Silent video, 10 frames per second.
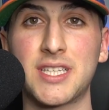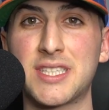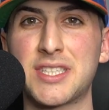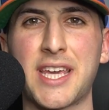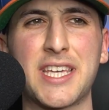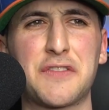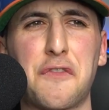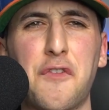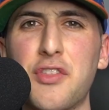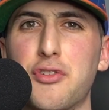This is like his
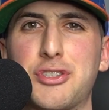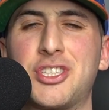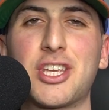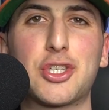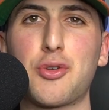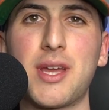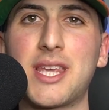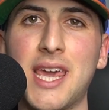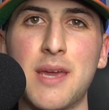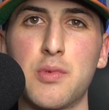fifth fifth or sixth straight
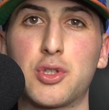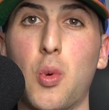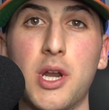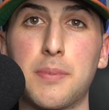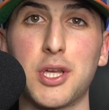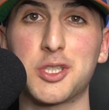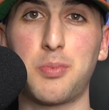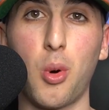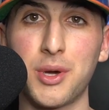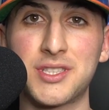game with 20 plus
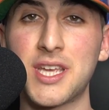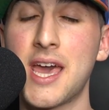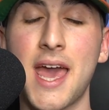points,